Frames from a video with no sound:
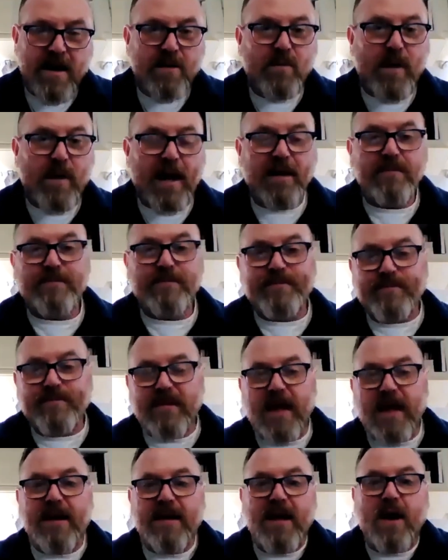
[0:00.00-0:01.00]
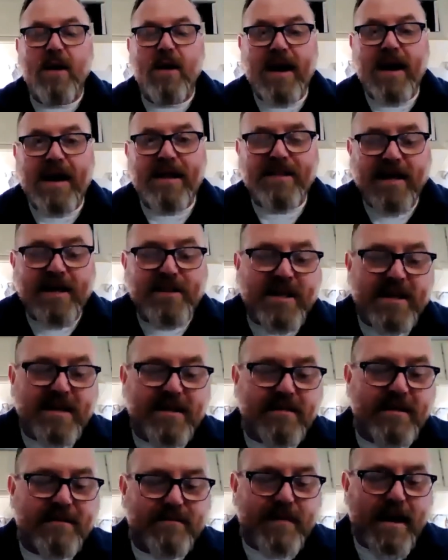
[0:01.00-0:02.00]
Well, and I
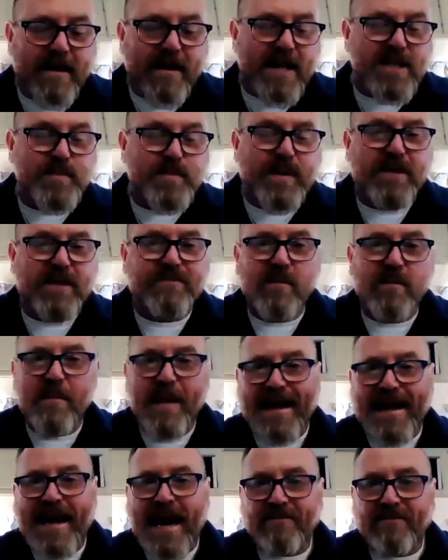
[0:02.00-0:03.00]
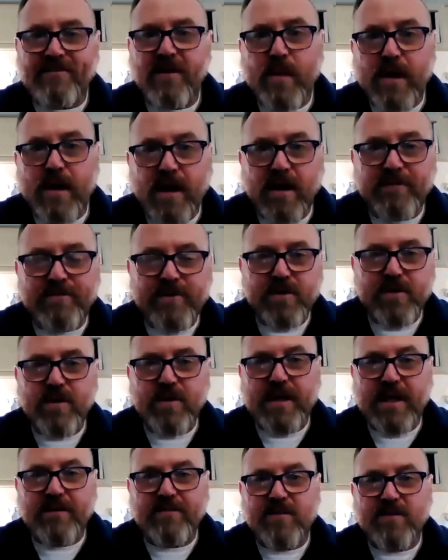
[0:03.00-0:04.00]
think I speak for men everywhere. If you're
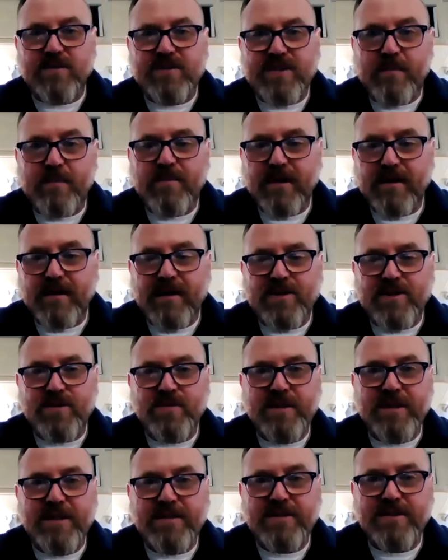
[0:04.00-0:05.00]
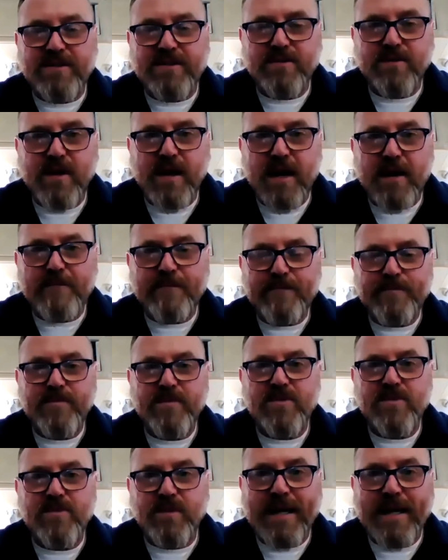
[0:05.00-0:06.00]
looking for something that you need to
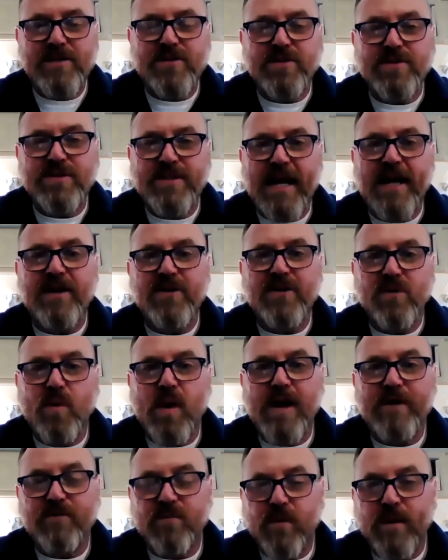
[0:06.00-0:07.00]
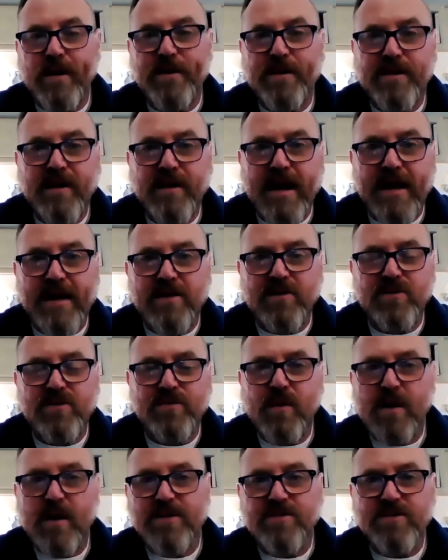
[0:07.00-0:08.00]
entertain your wife with, and you
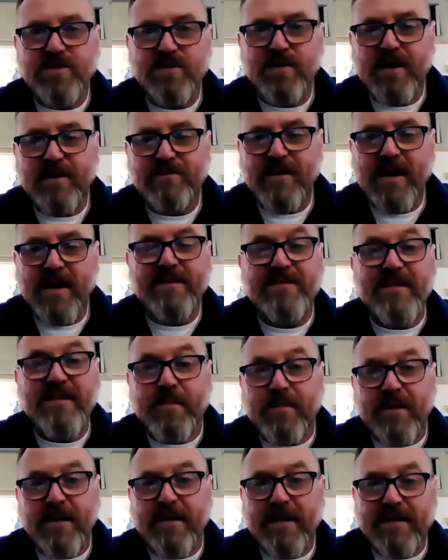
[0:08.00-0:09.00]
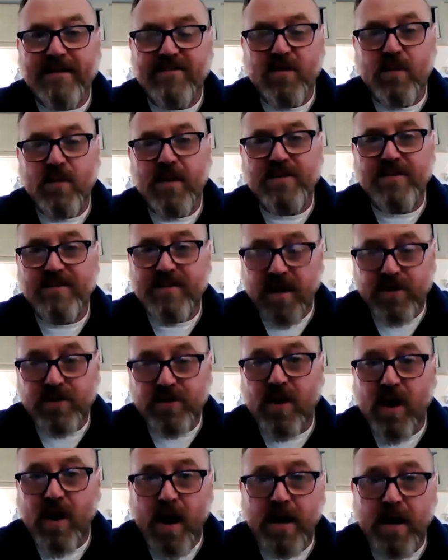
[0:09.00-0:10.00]
want to find something that is going to touch
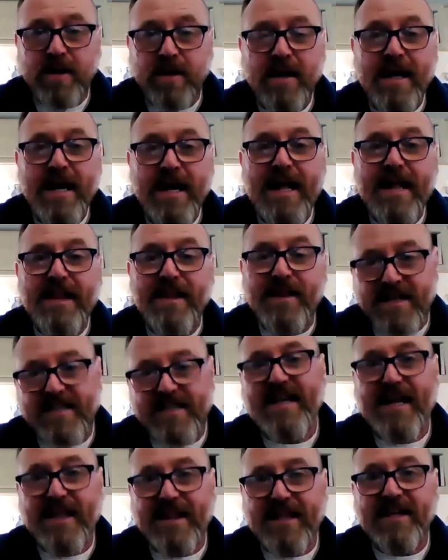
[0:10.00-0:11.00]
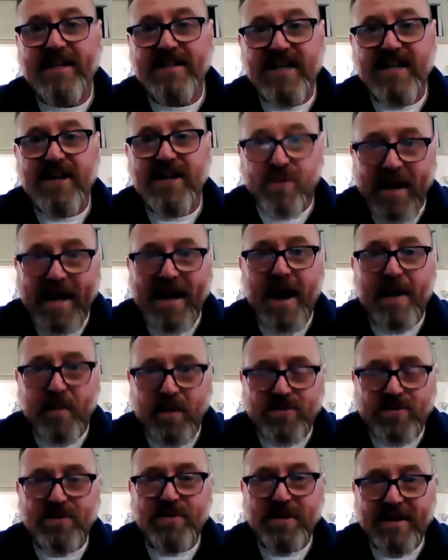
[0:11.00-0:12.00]
her heart, this, I think, is a great
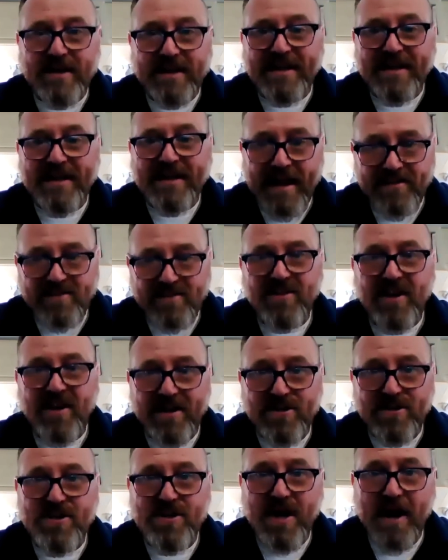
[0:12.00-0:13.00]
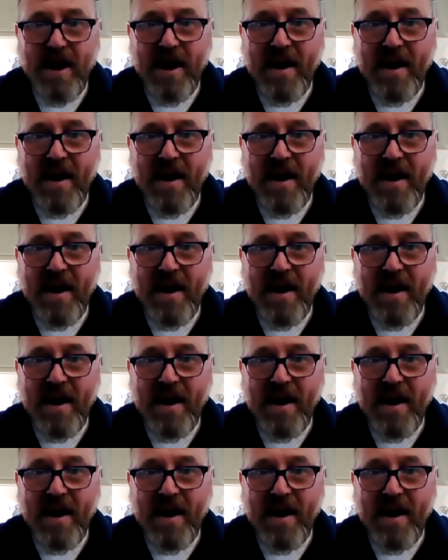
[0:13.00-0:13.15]
opportunity as such.